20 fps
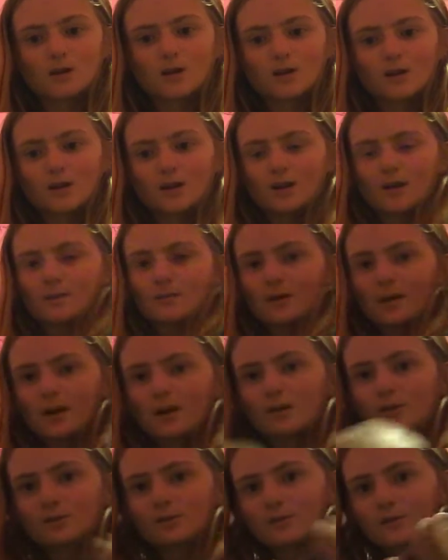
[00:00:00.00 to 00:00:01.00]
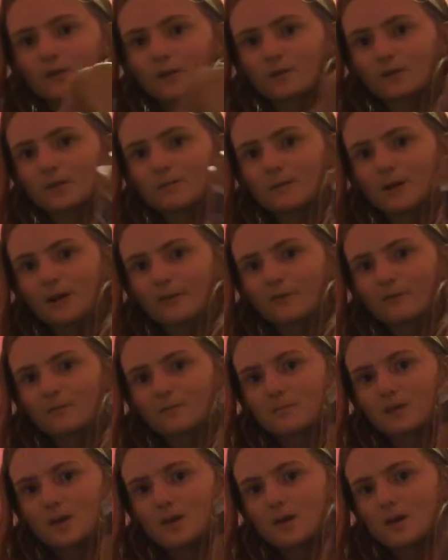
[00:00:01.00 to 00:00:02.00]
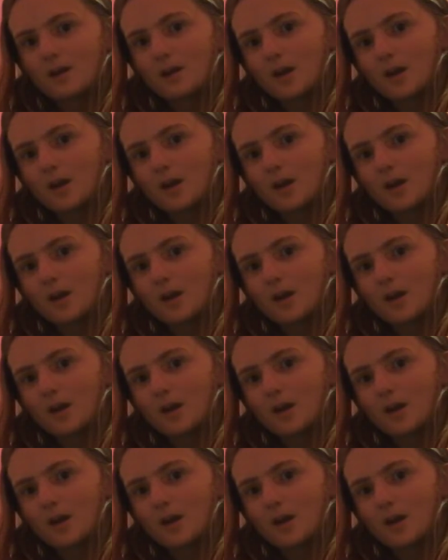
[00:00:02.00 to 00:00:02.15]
and then I'm getting two fifty back from